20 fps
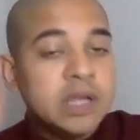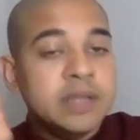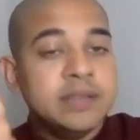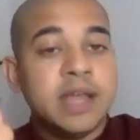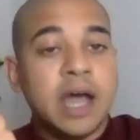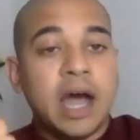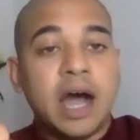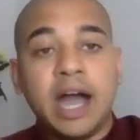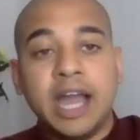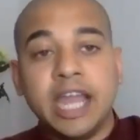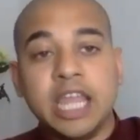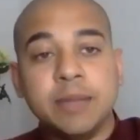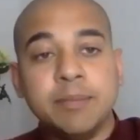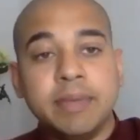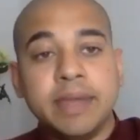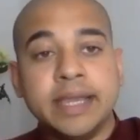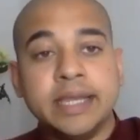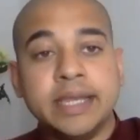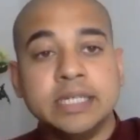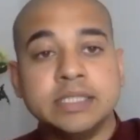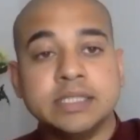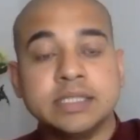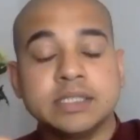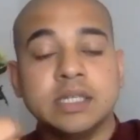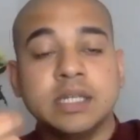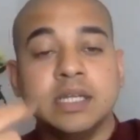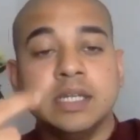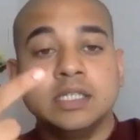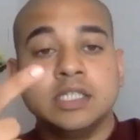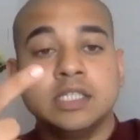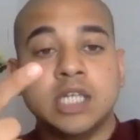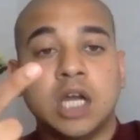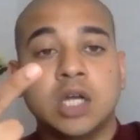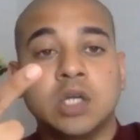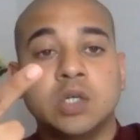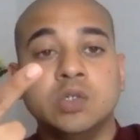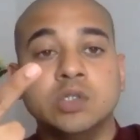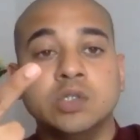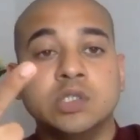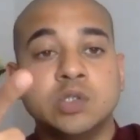the eye base,
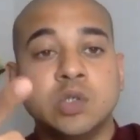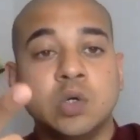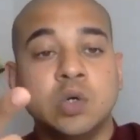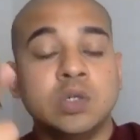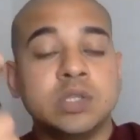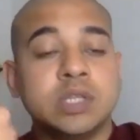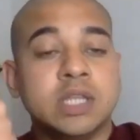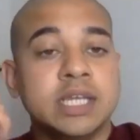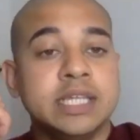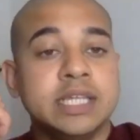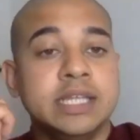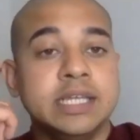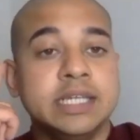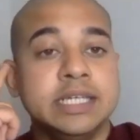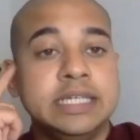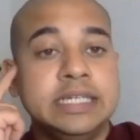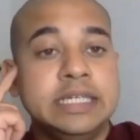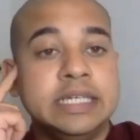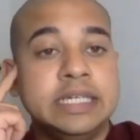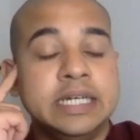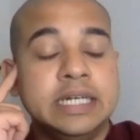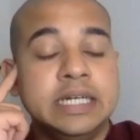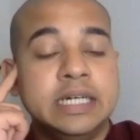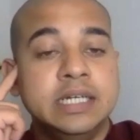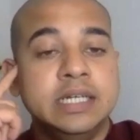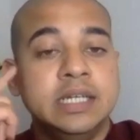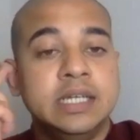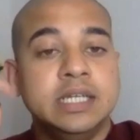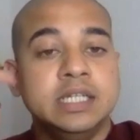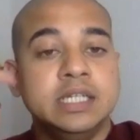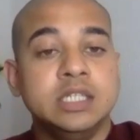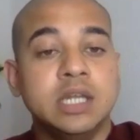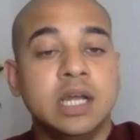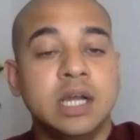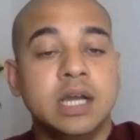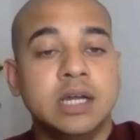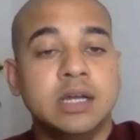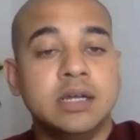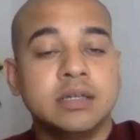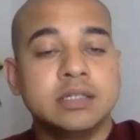chakku sota, the ear,
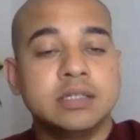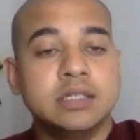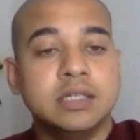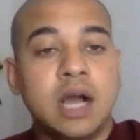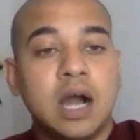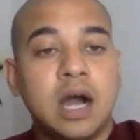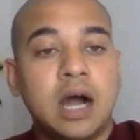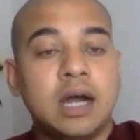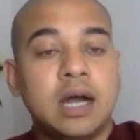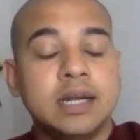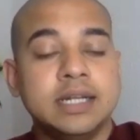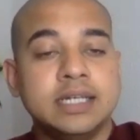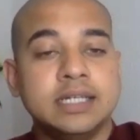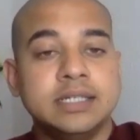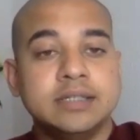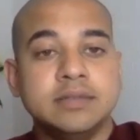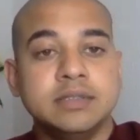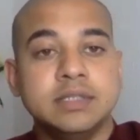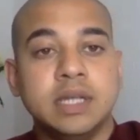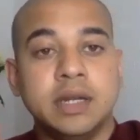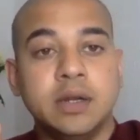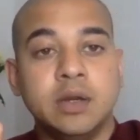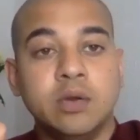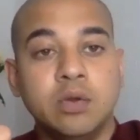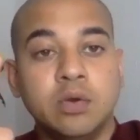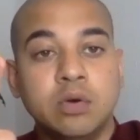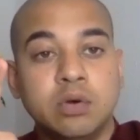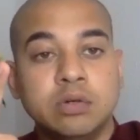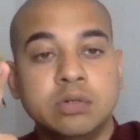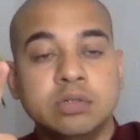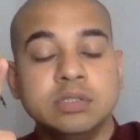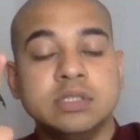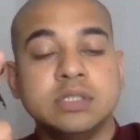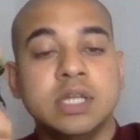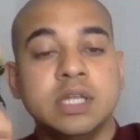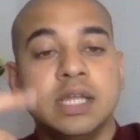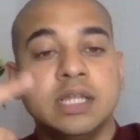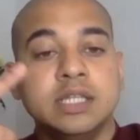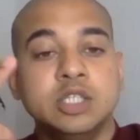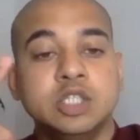ghana, the
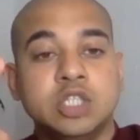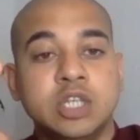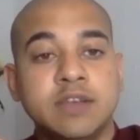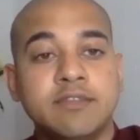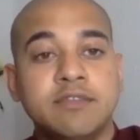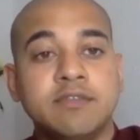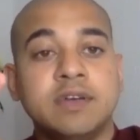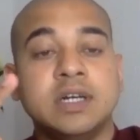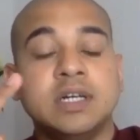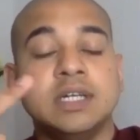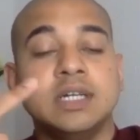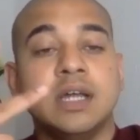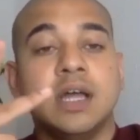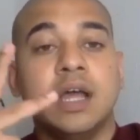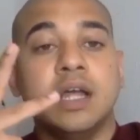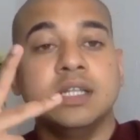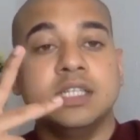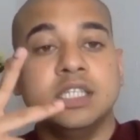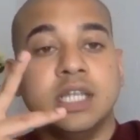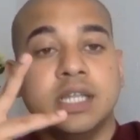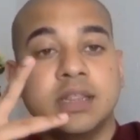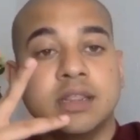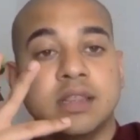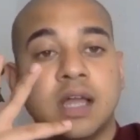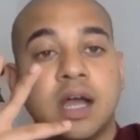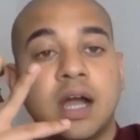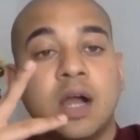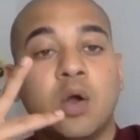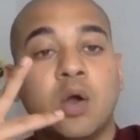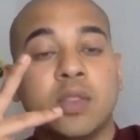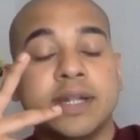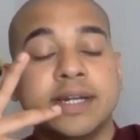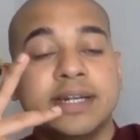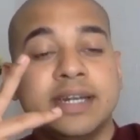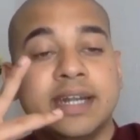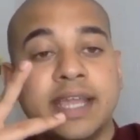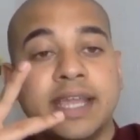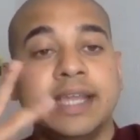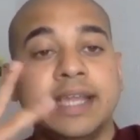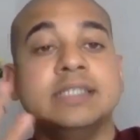nose, jibha, the tongue or the
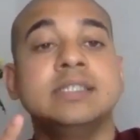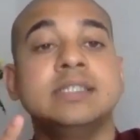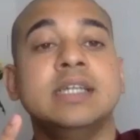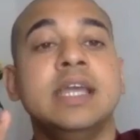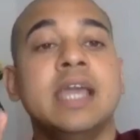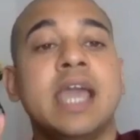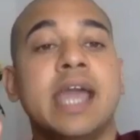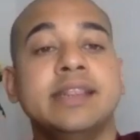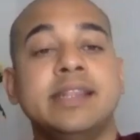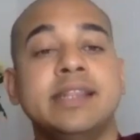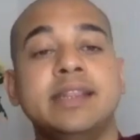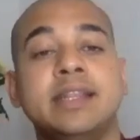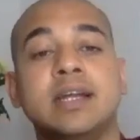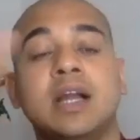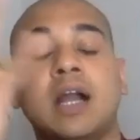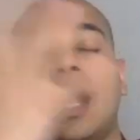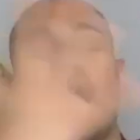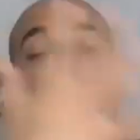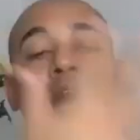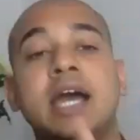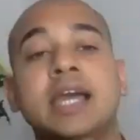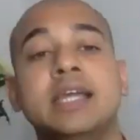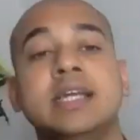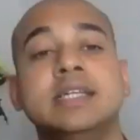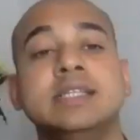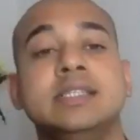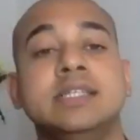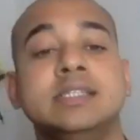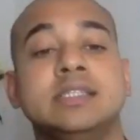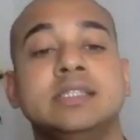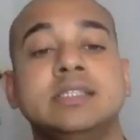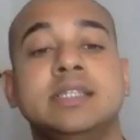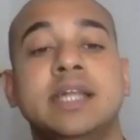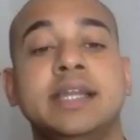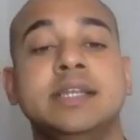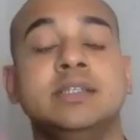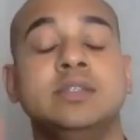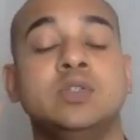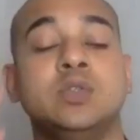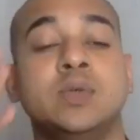taste, and then the khaya, the
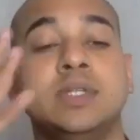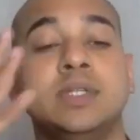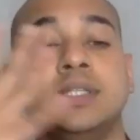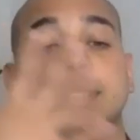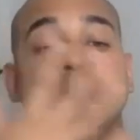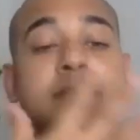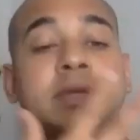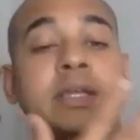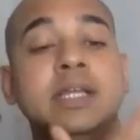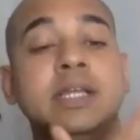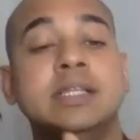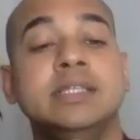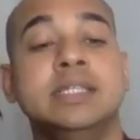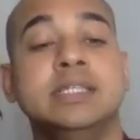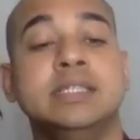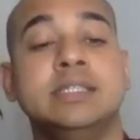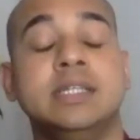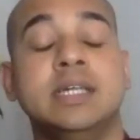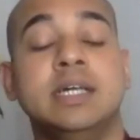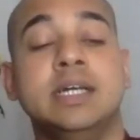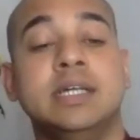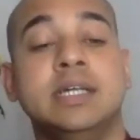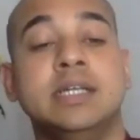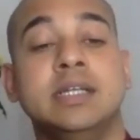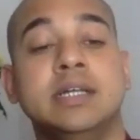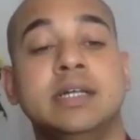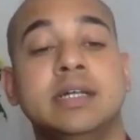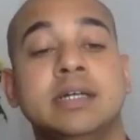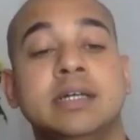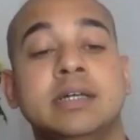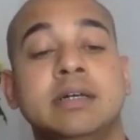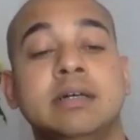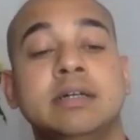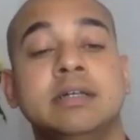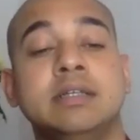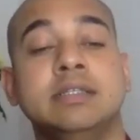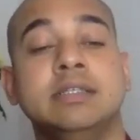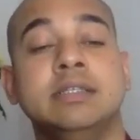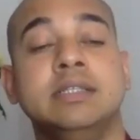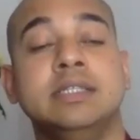sensual,
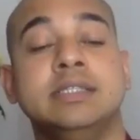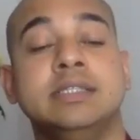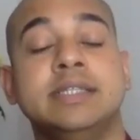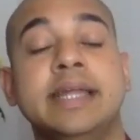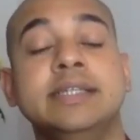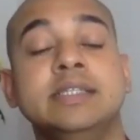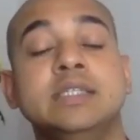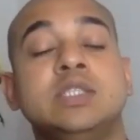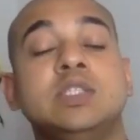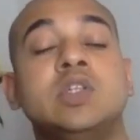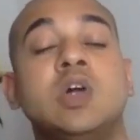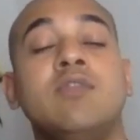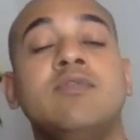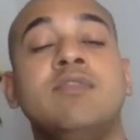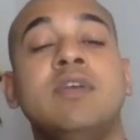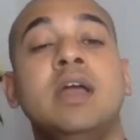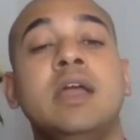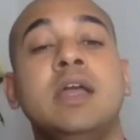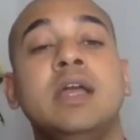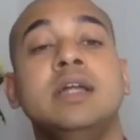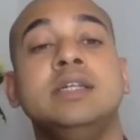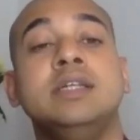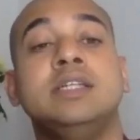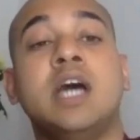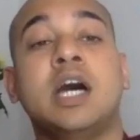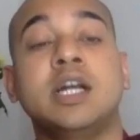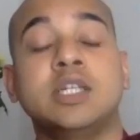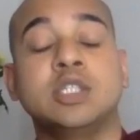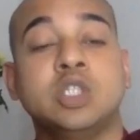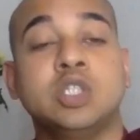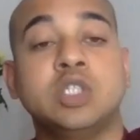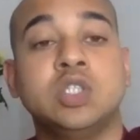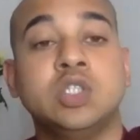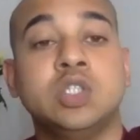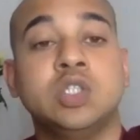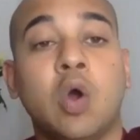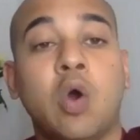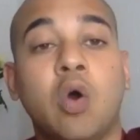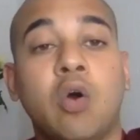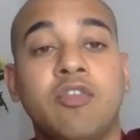the sense of
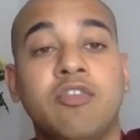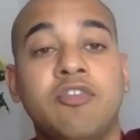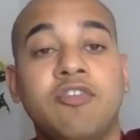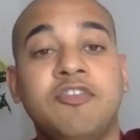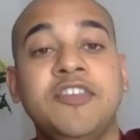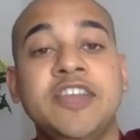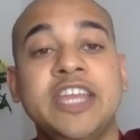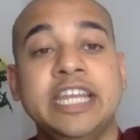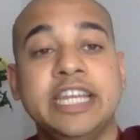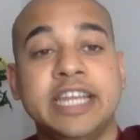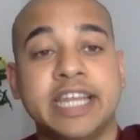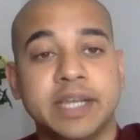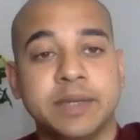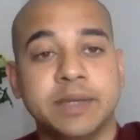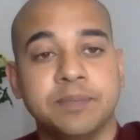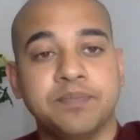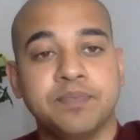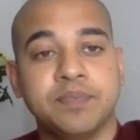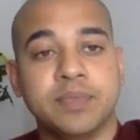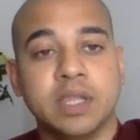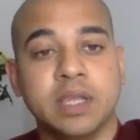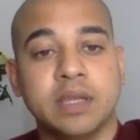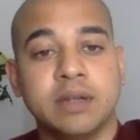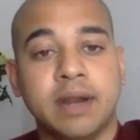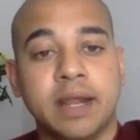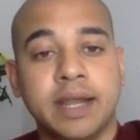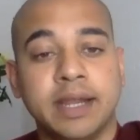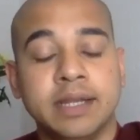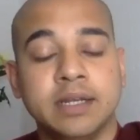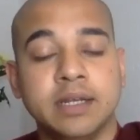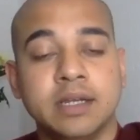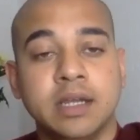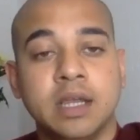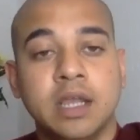touch or feeling, right?